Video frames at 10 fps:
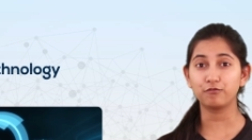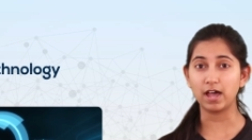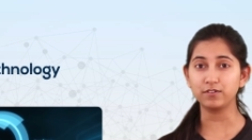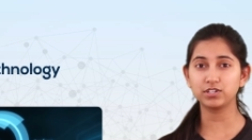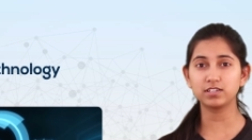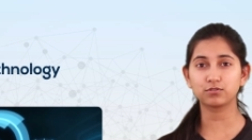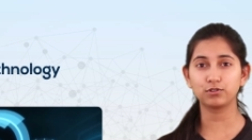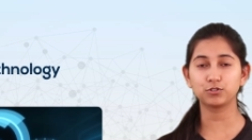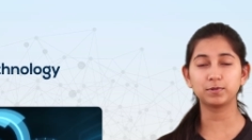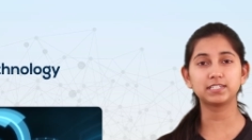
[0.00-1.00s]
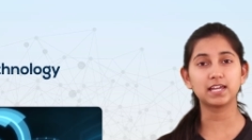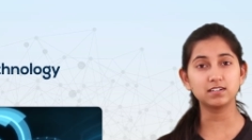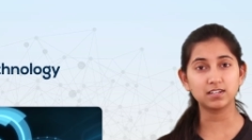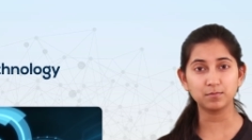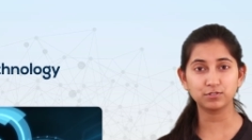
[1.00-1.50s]
five G is going to be
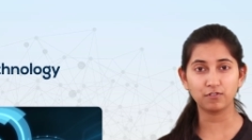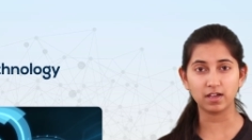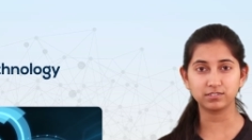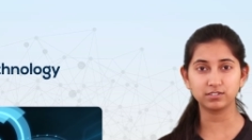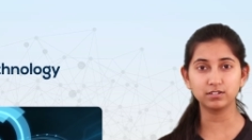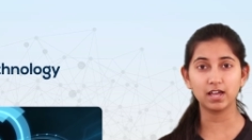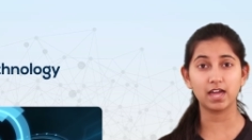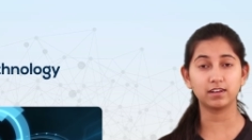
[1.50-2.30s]
ten times faster,